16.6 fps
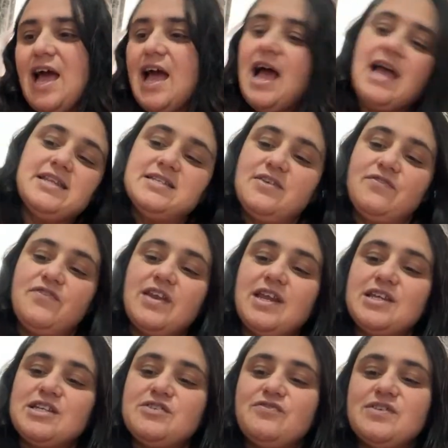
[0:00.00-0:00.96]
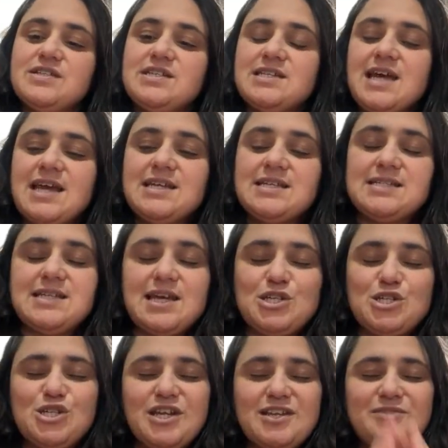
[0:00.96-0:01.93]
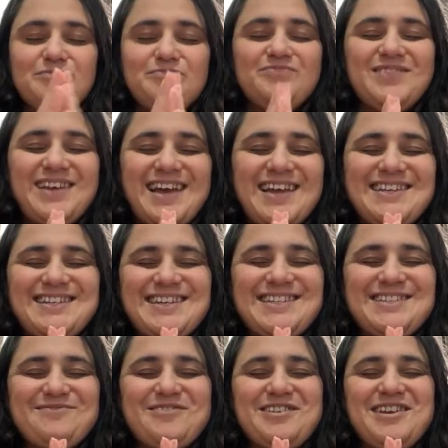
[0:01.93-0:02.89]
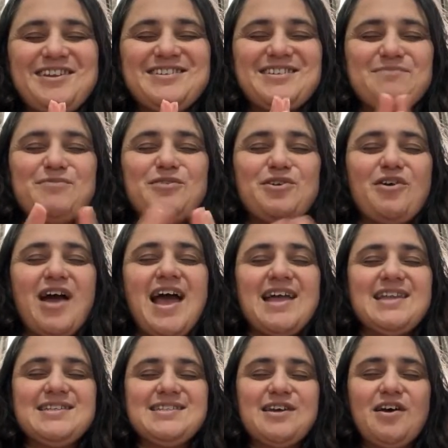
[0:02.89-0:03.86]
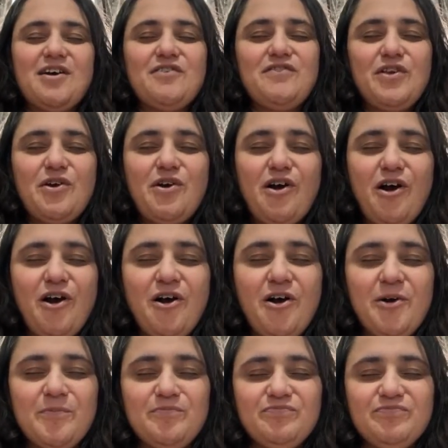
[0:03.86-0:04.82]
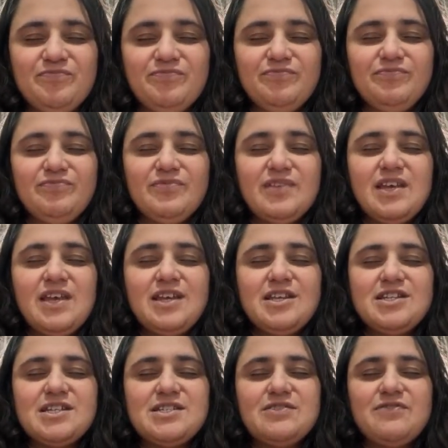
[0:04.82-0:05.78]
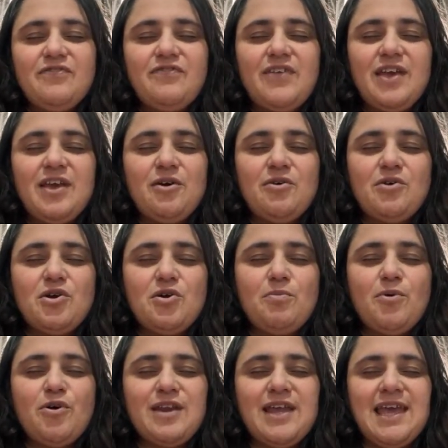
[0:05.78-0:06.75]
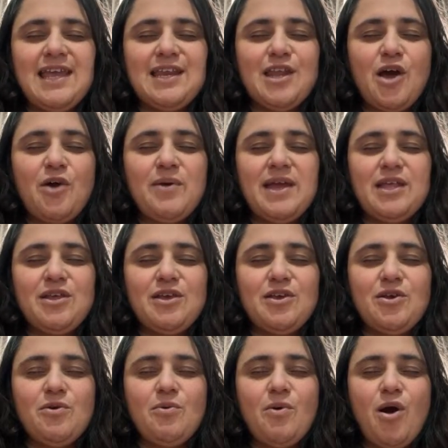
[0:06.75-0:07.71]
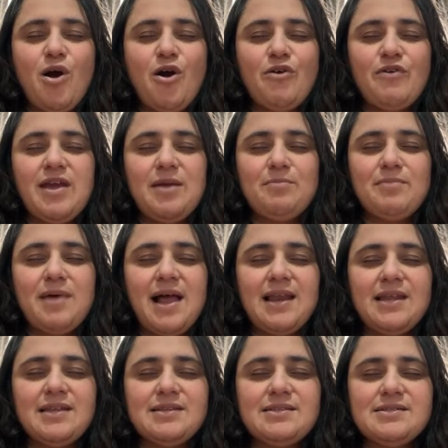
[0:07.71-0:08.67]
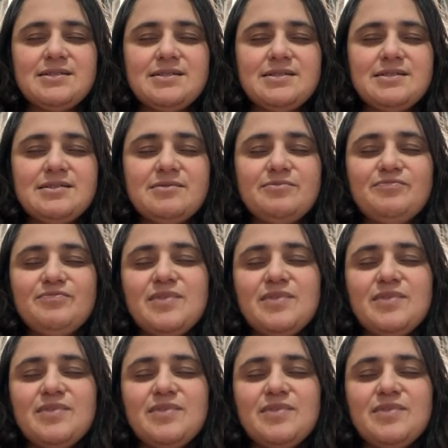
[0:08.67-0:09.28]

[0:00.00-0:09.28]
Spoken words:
And to finish for today's session, I just want you to put your hands over your heart. Just feel your body, knowing you are in balance.